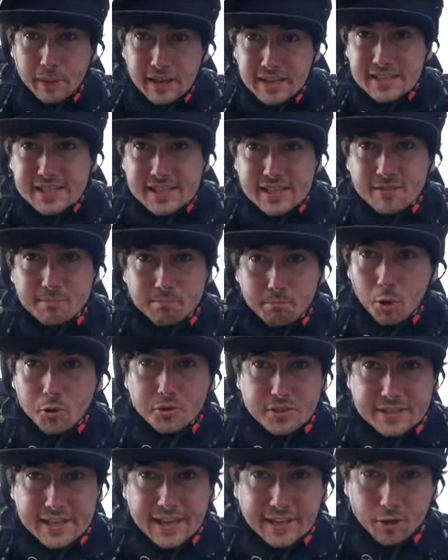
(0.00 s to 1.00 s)
pieces of
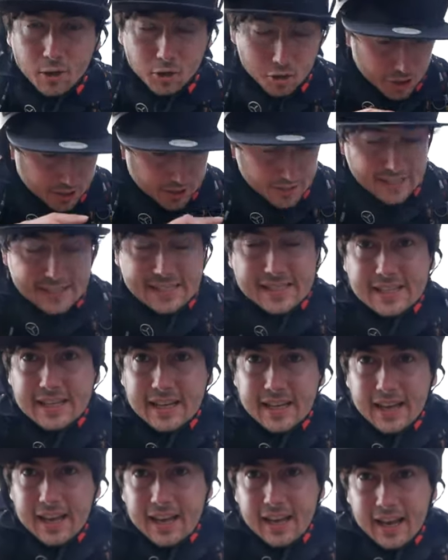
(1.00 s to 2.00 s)
modern technology, this
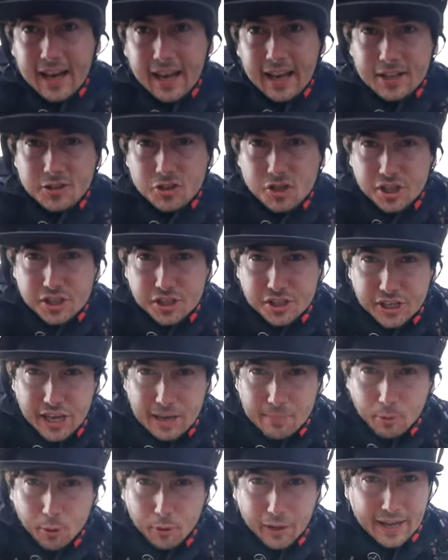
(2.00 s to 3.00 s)
electric
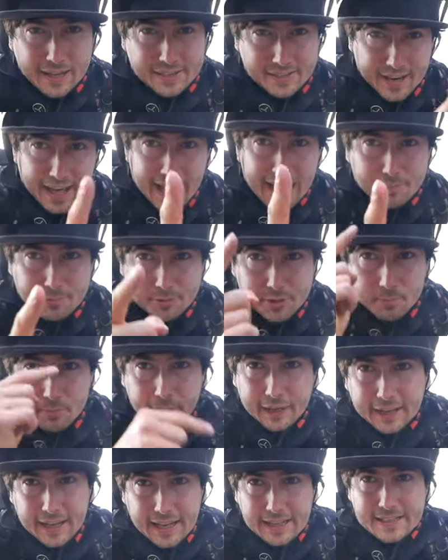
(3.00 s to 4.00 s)
skateboard has an app, so I'm
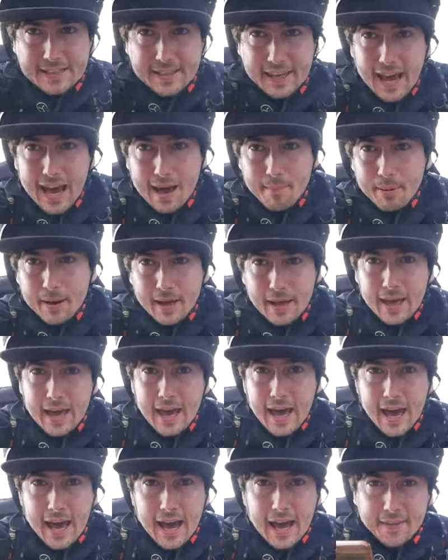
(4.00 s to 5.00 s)
going to connect to the app
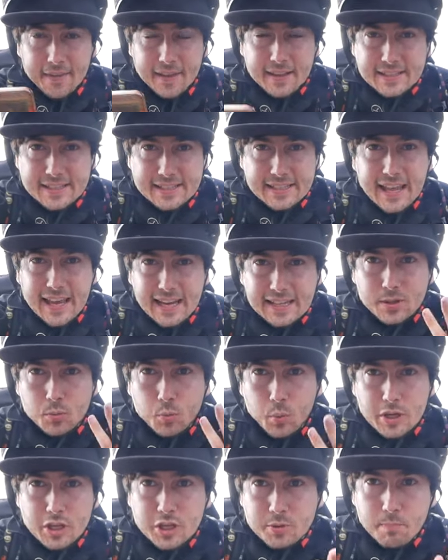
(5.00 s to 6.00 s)
and then select
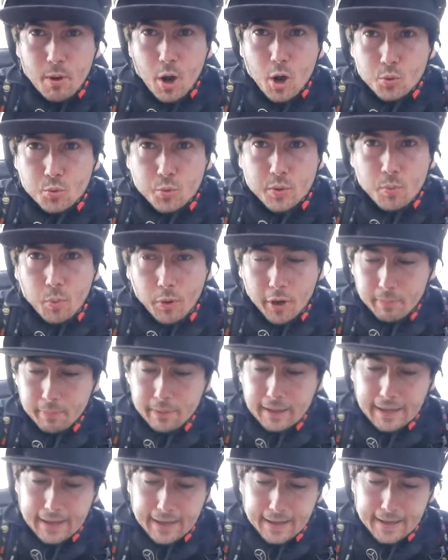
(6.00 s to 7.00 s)
which mode we want to be